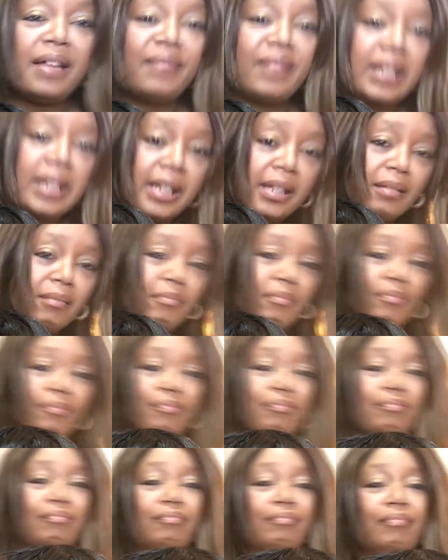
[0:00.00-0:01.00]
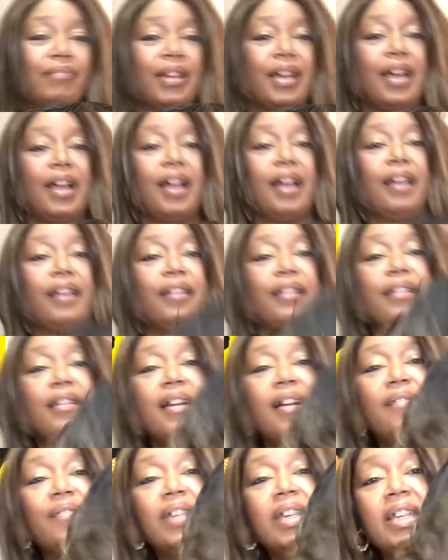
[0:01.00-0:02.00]
I'm loving it.
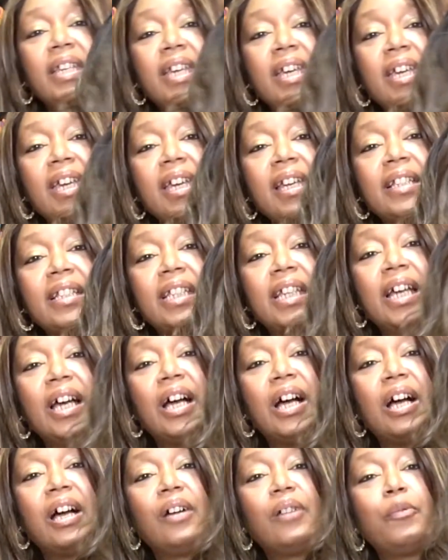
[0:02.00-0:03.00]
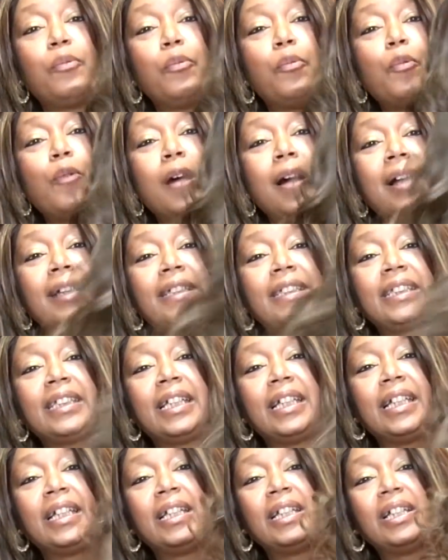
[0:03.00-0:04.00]
Loving it.
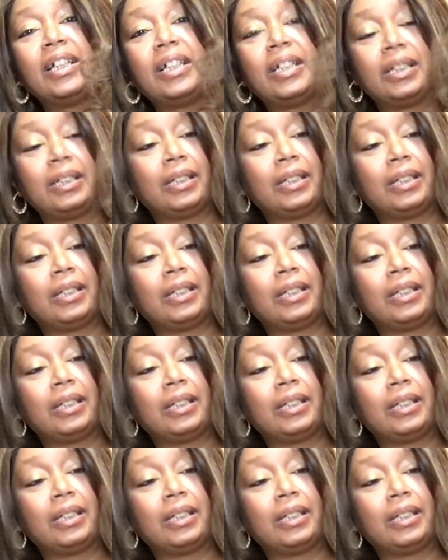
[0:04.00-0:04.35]
What?